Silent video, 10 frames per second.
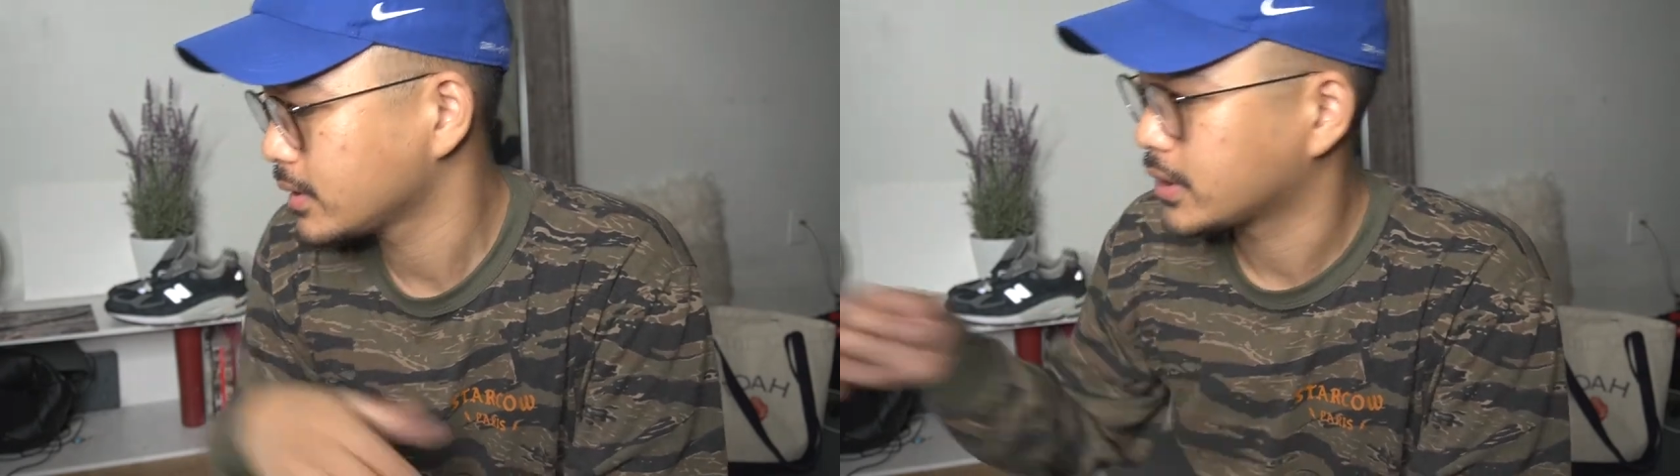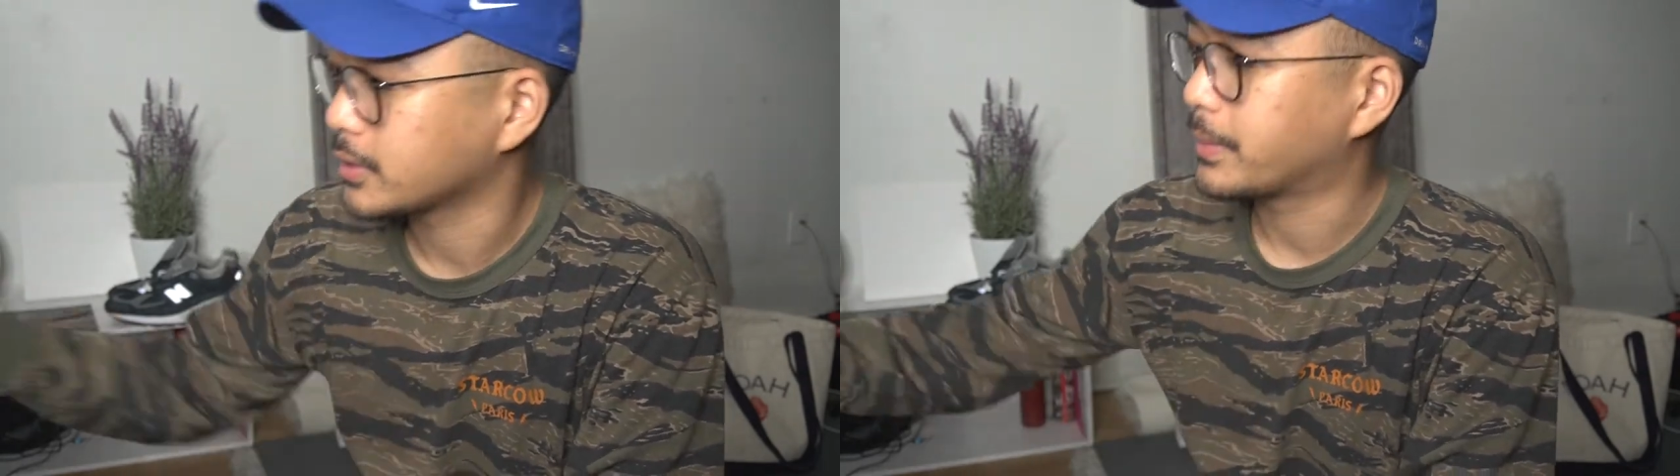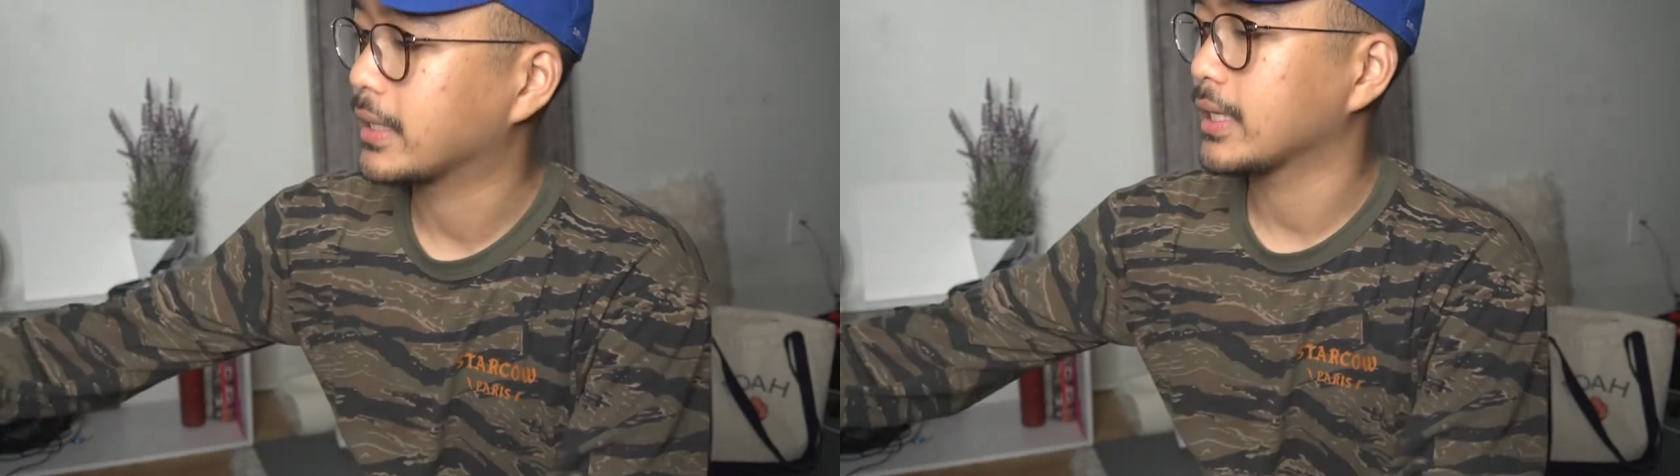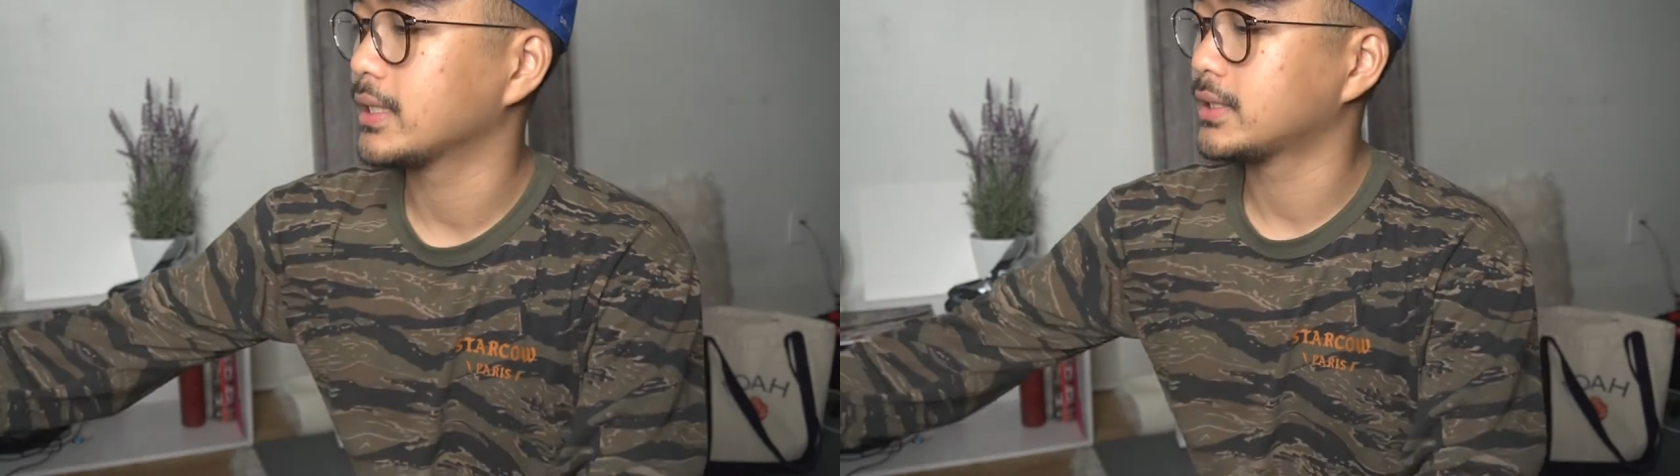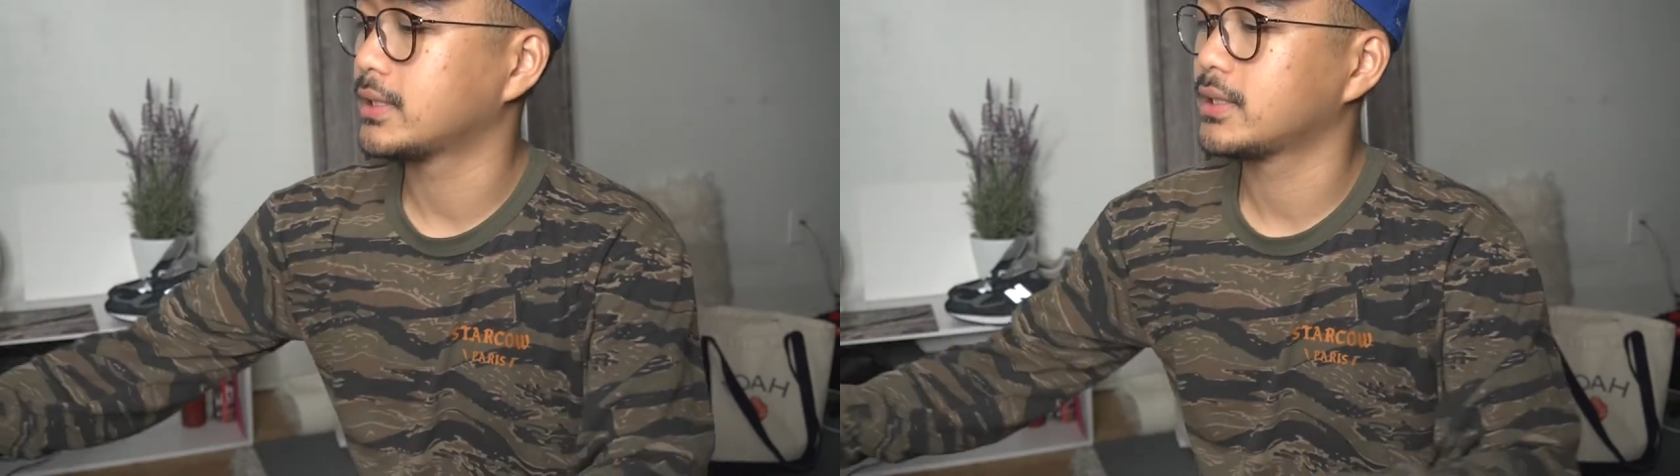just
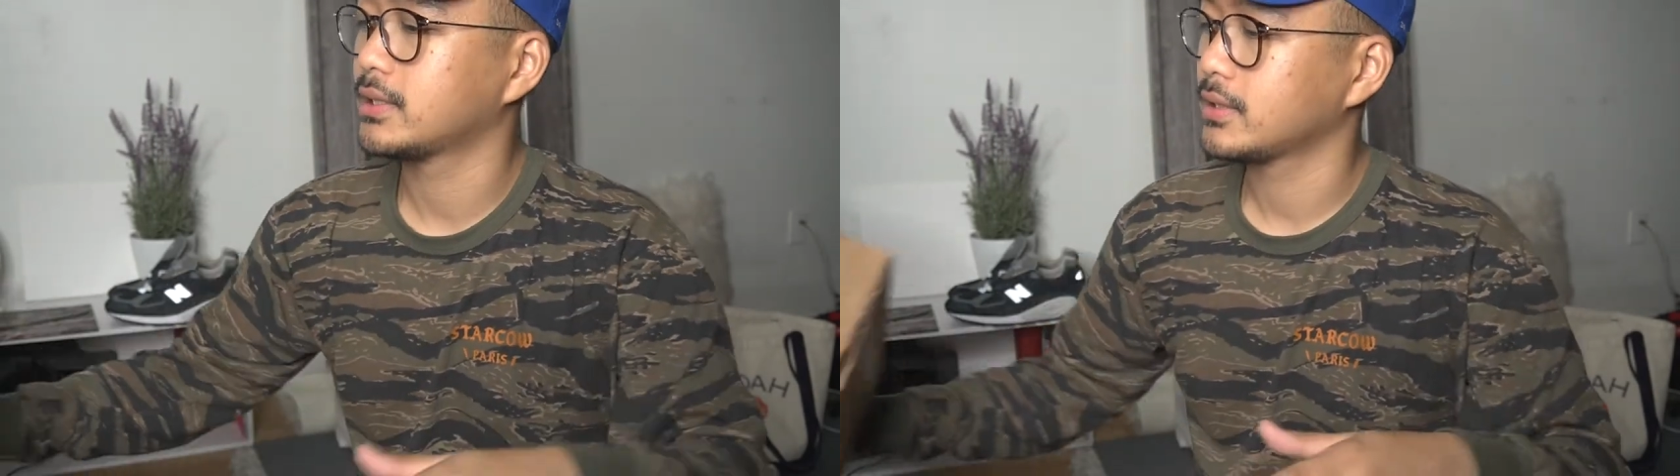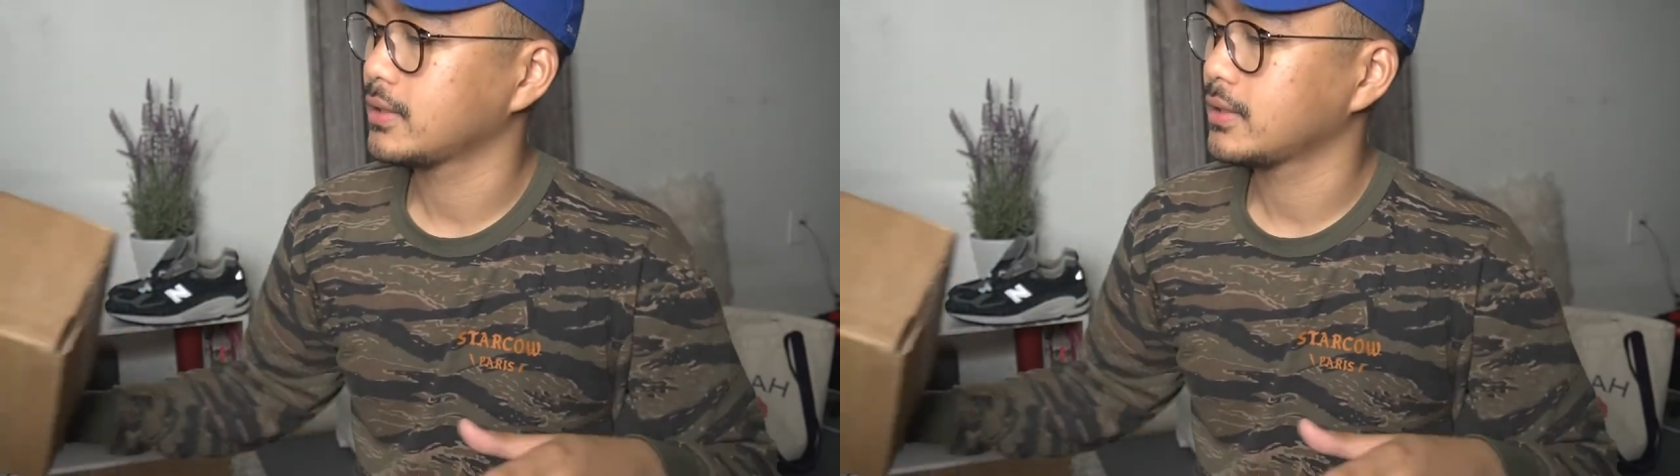because